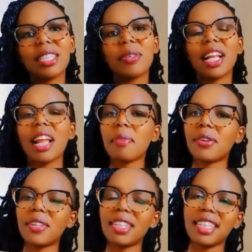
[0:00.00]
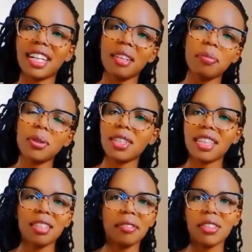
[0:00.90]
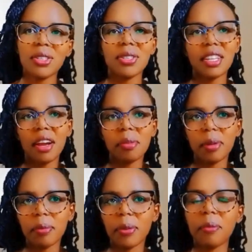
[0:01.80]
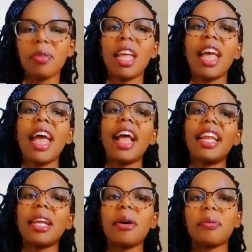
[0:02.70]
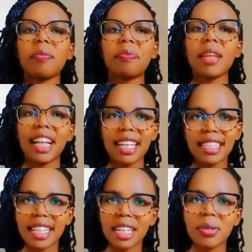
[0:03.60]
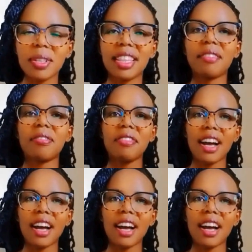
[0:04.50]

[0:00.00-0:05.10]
It will help a great deal in pushing this video to the right people. Now, let's start with a